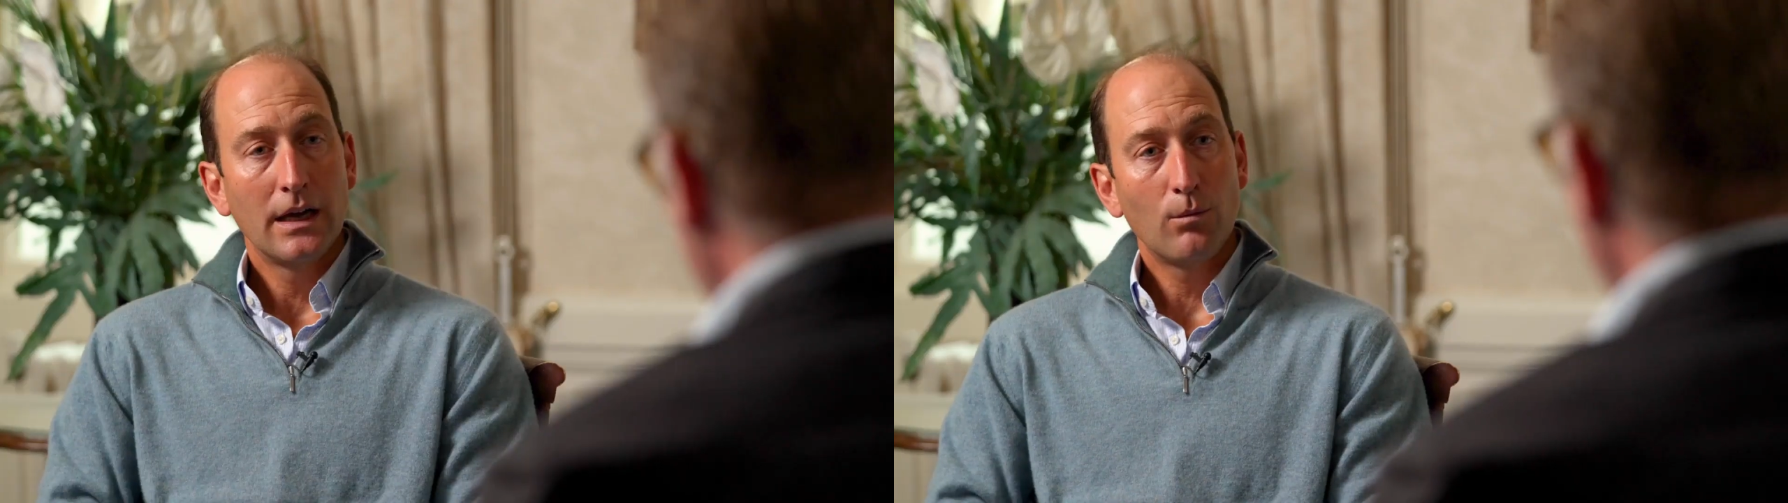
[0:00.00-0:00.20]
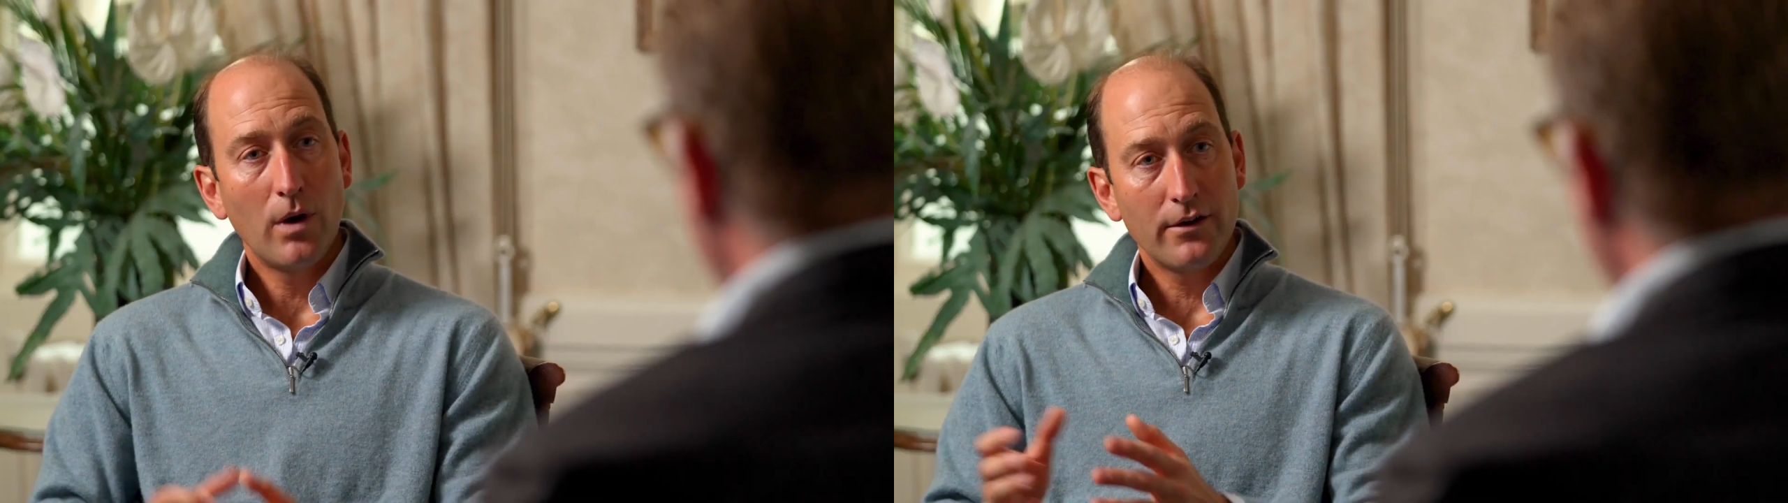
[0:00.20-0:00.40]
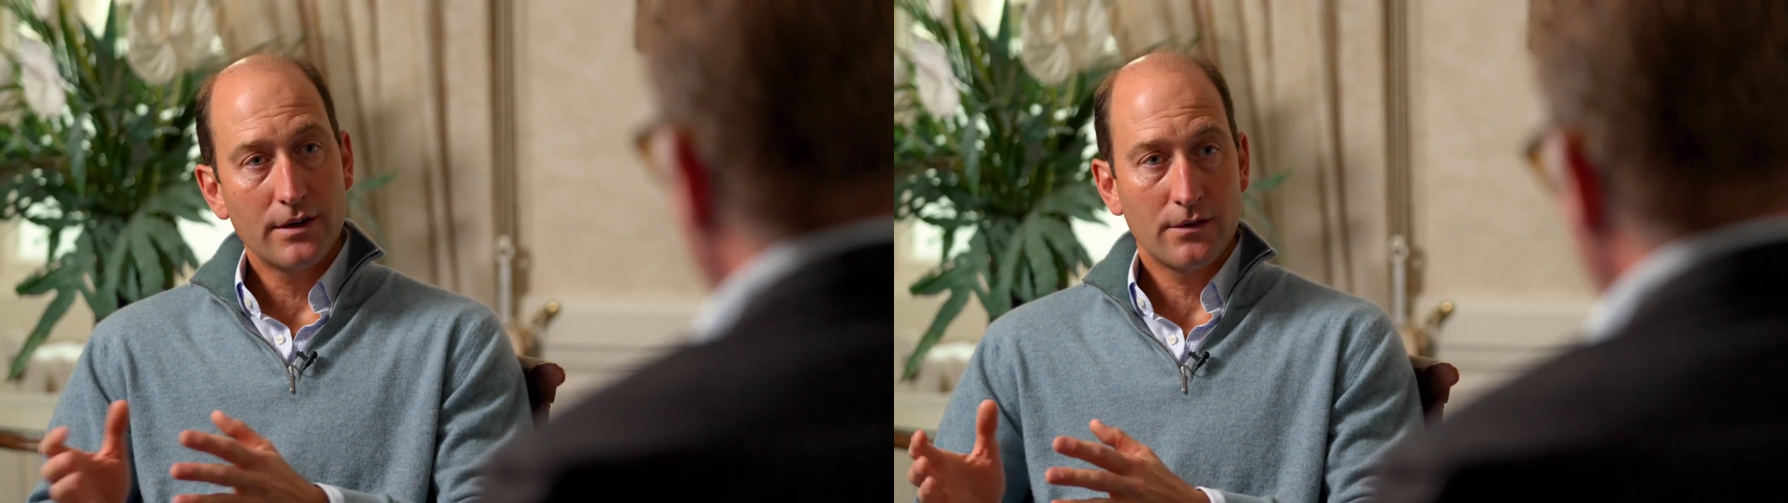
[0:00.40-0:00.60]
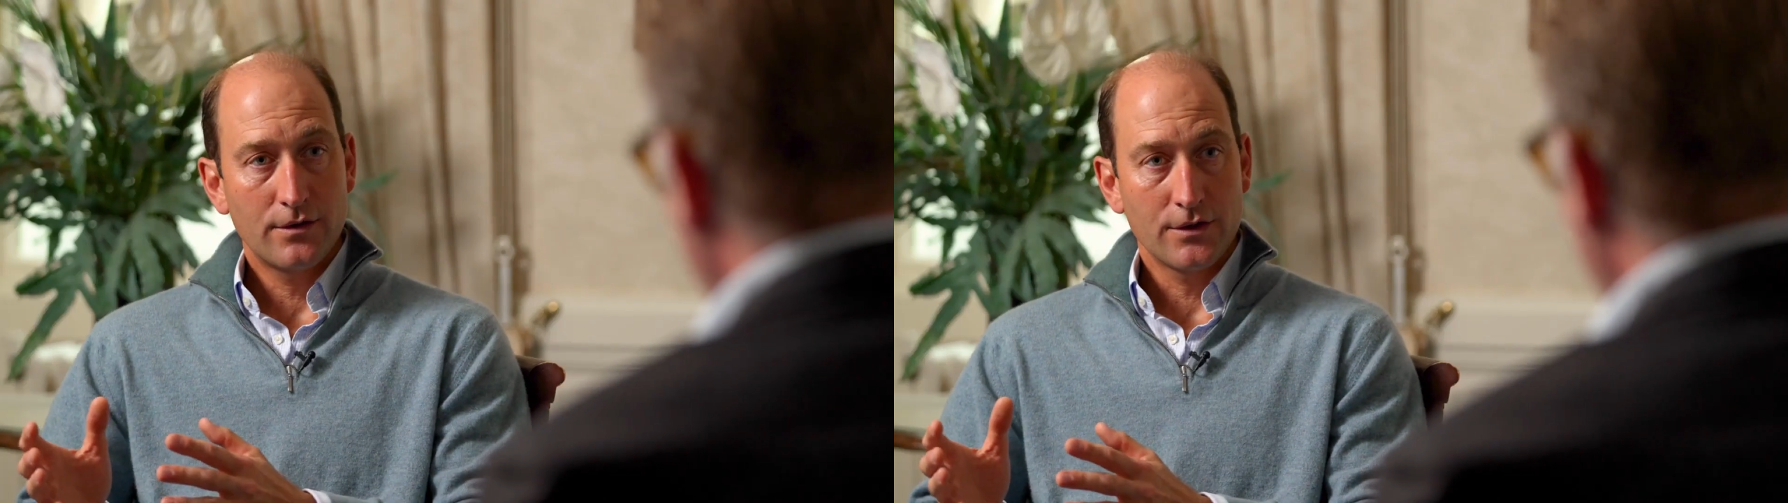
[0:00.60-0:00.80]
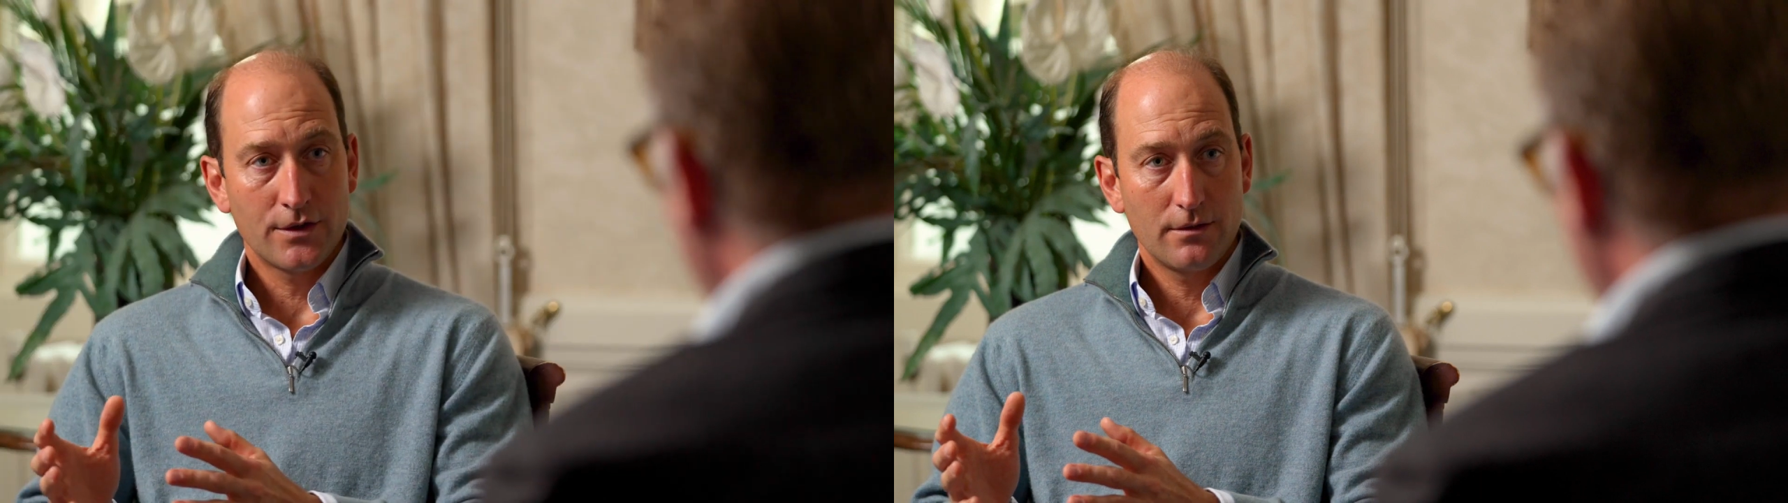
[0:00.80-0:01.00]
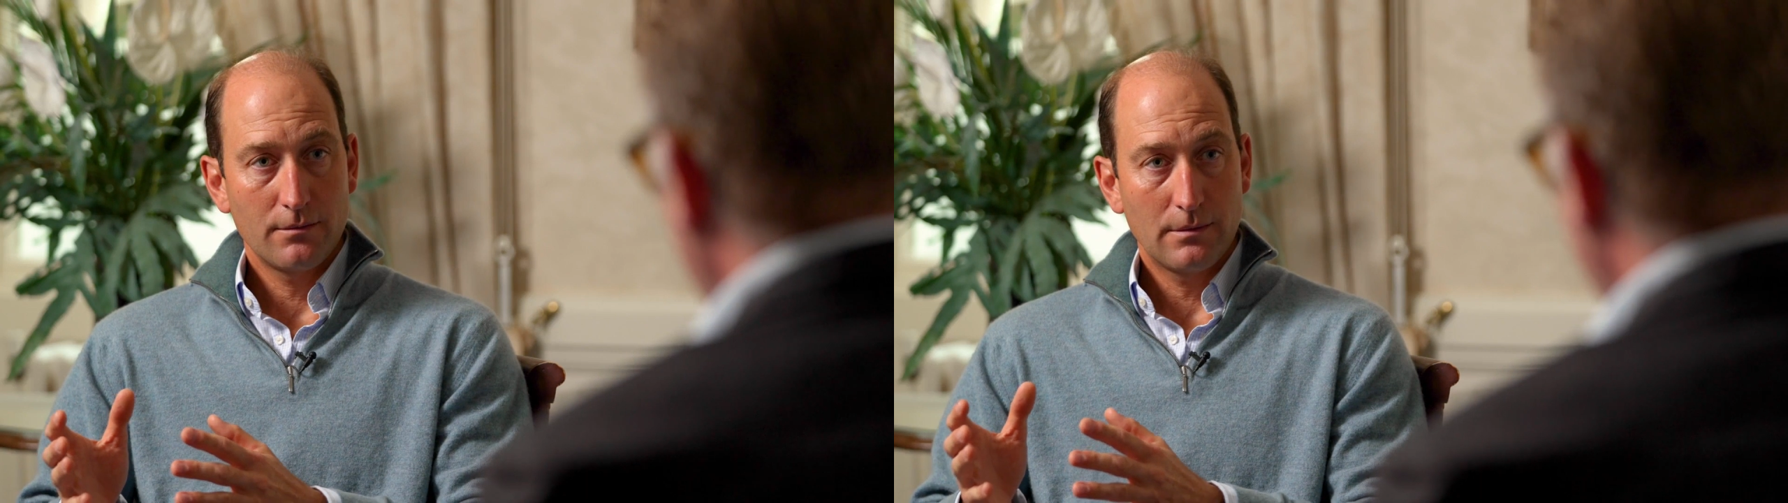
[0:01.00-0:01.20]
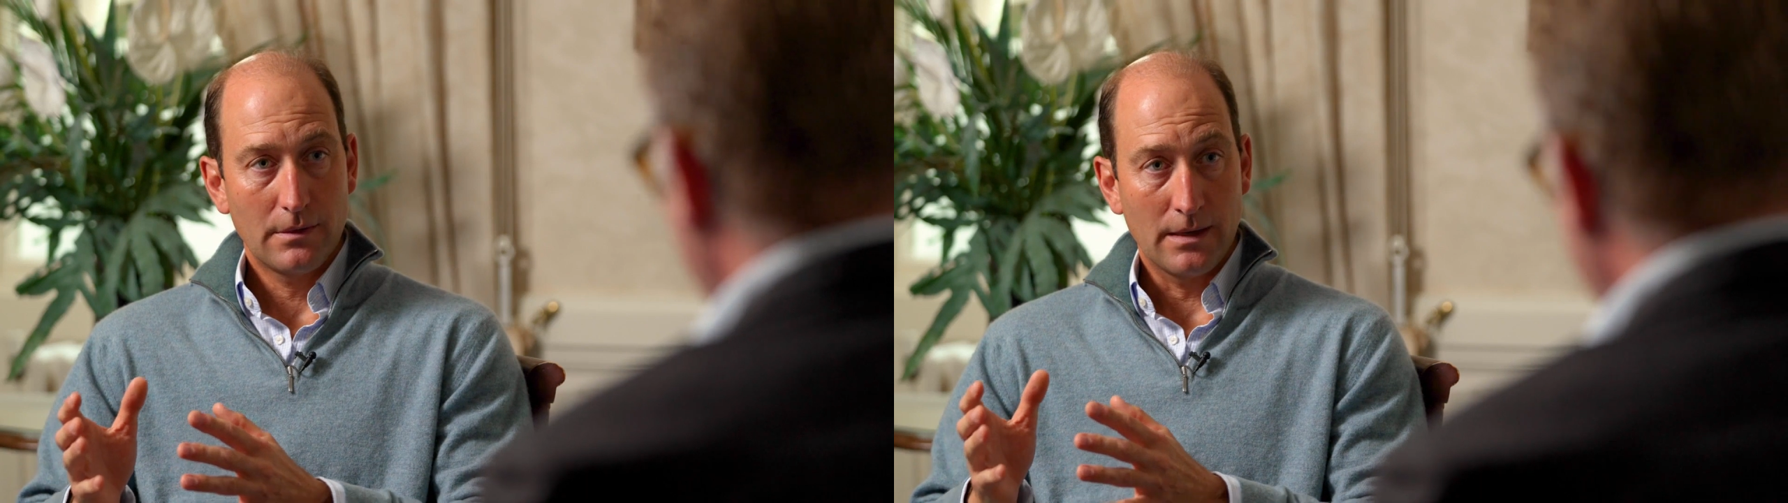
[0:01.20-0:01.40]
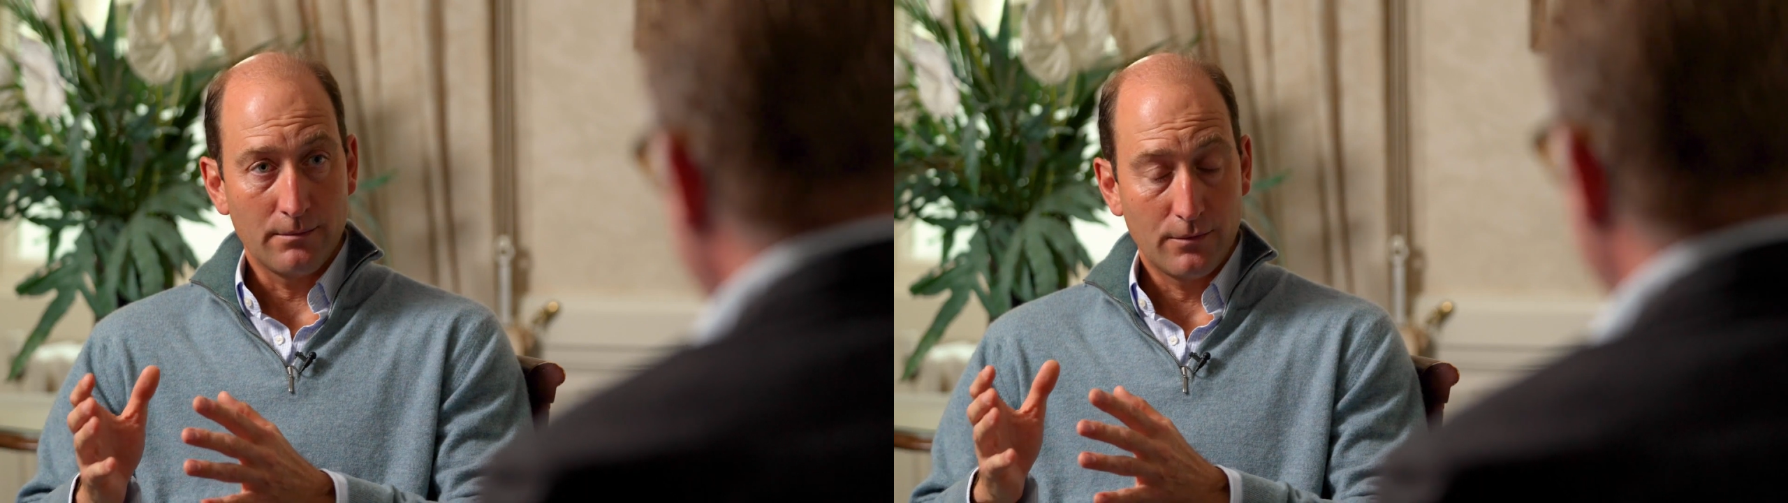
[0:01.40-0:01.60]
And where it differs
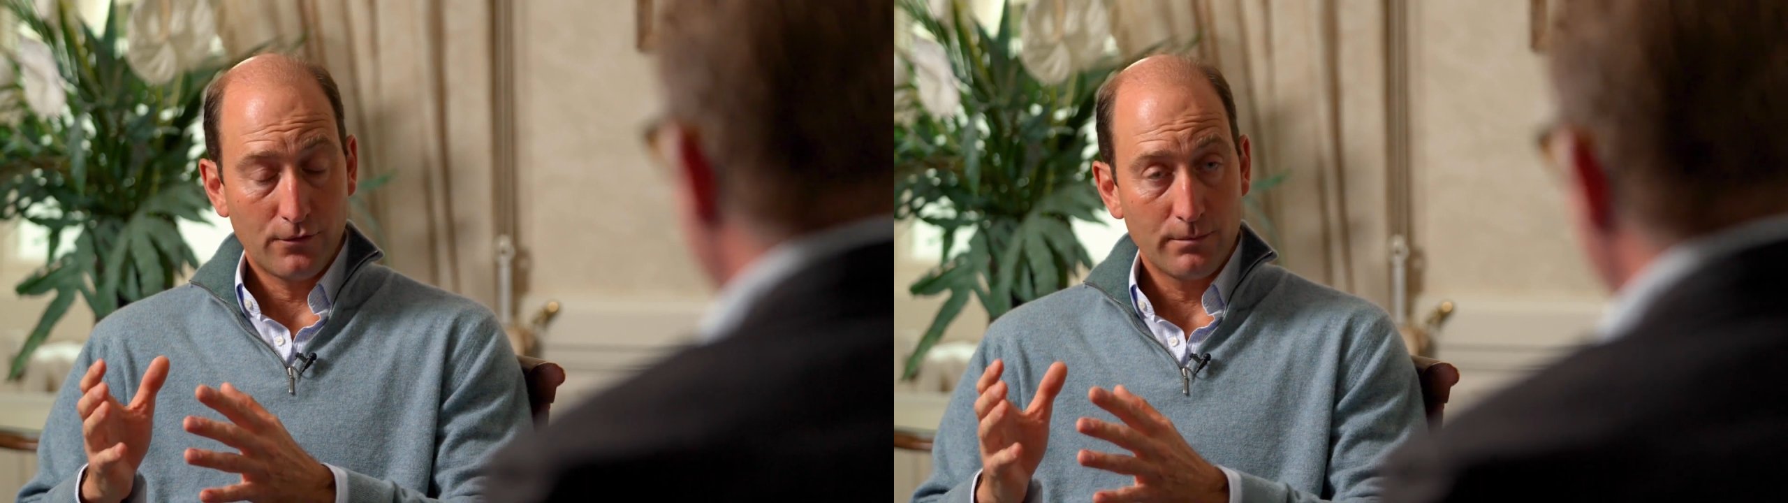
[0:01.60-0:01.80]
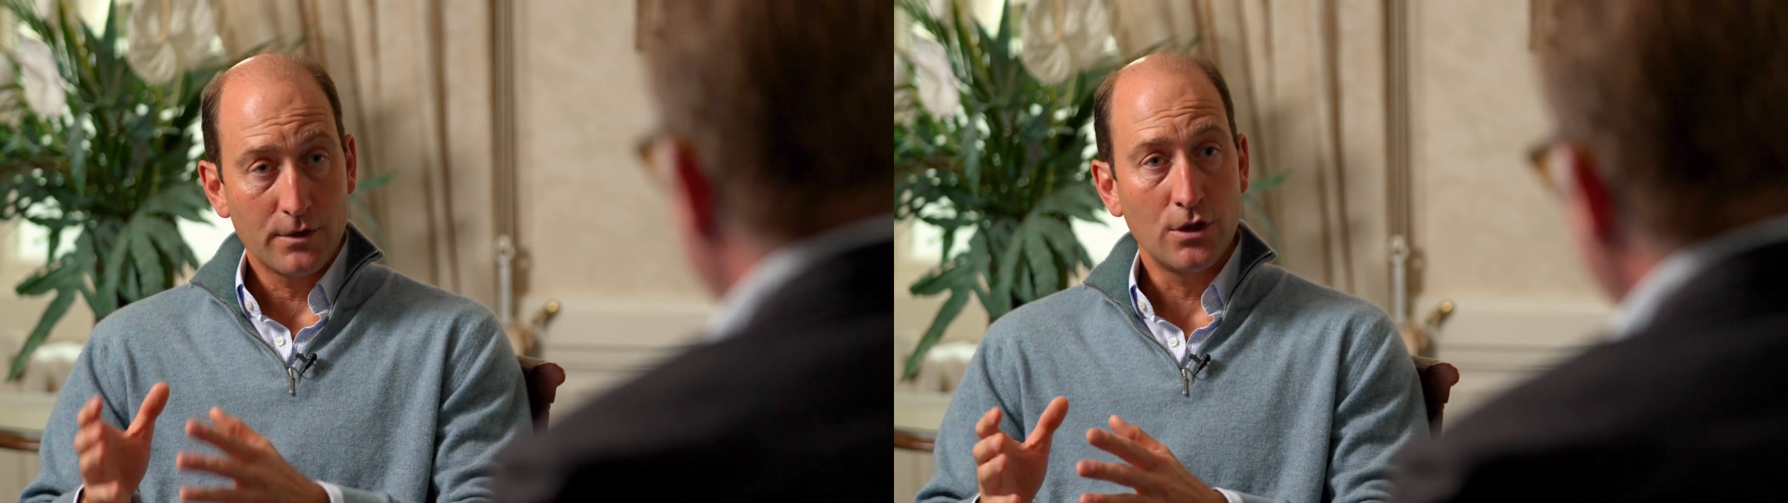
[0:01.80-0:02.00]
from